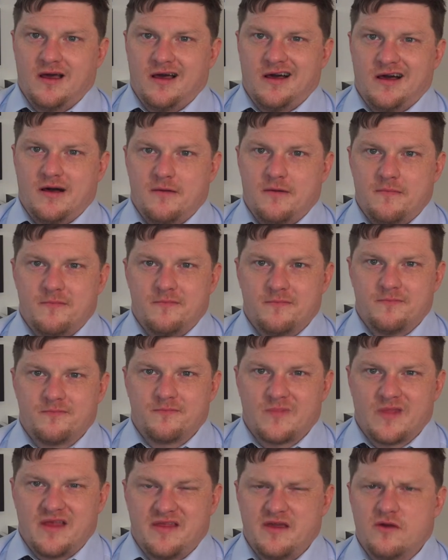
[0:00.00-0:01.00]
I
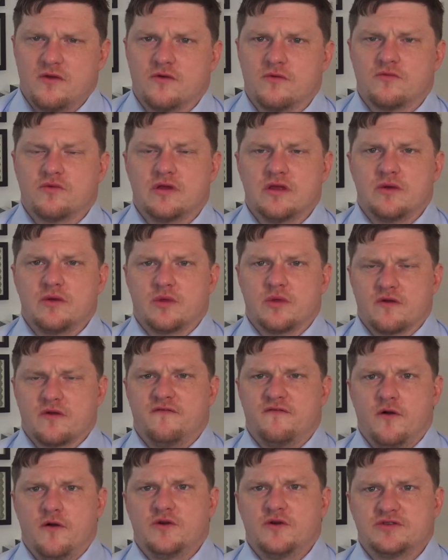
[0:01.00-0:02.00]
think really what they're
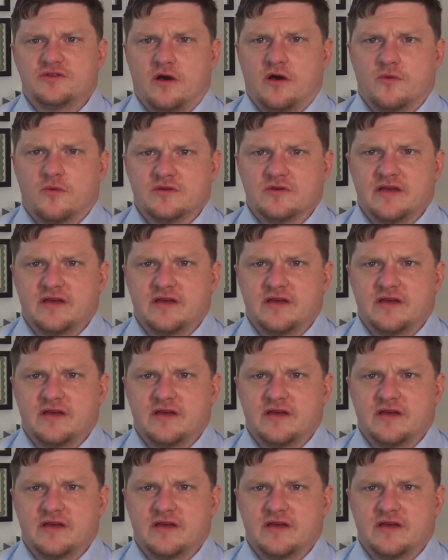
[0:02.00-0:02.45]
focused on was